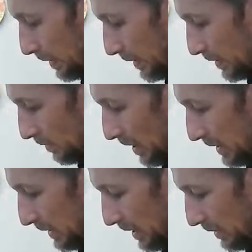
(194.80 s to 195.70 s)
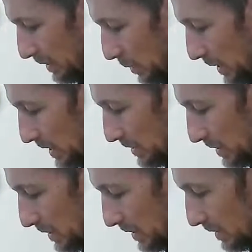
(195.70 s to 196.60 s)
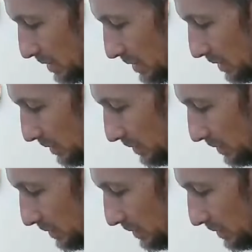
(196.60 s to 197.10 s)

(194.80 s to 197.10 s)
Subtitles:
and you're writing out equations,